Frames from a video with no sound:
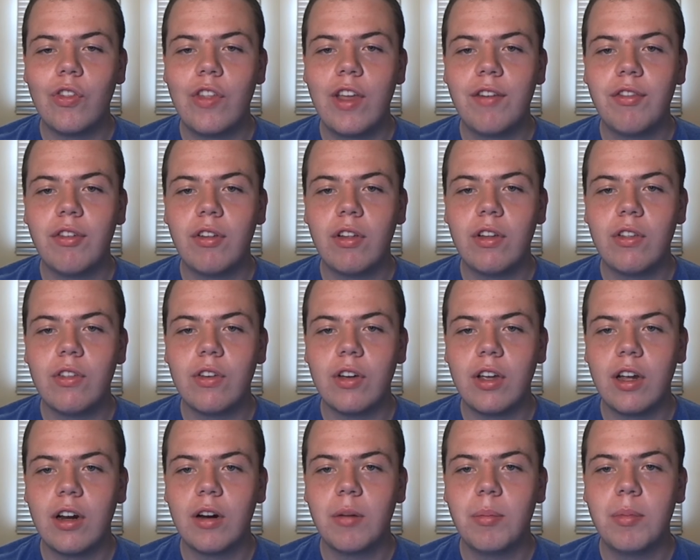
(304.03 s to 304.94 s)
definitely
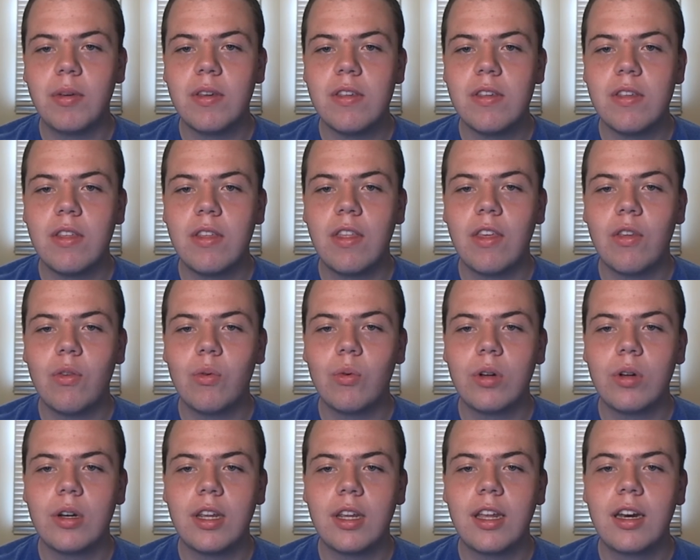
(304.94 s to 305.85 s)
took care of business in this
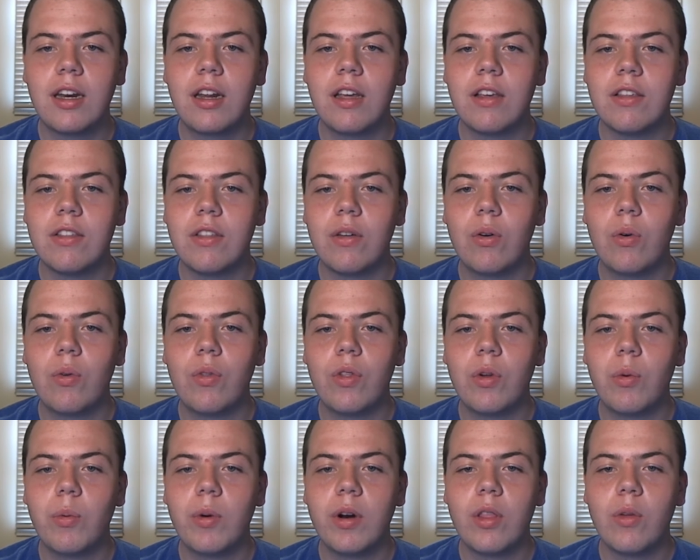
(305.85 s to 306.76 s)
one, getting us the
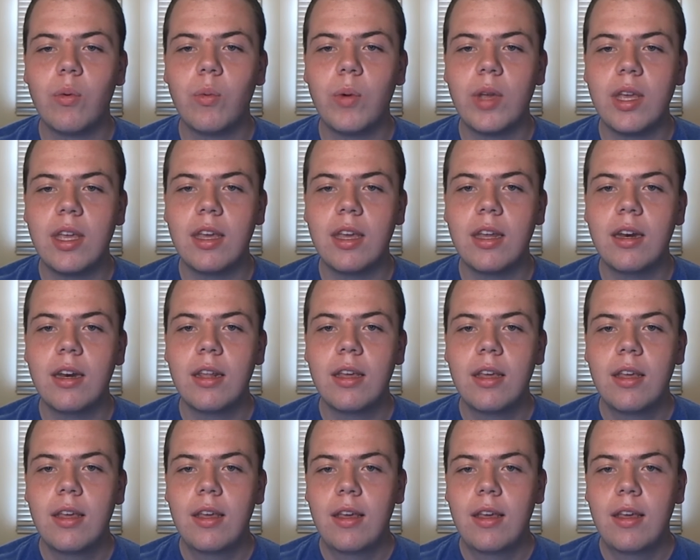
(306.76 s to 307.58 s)
only win of the weekend.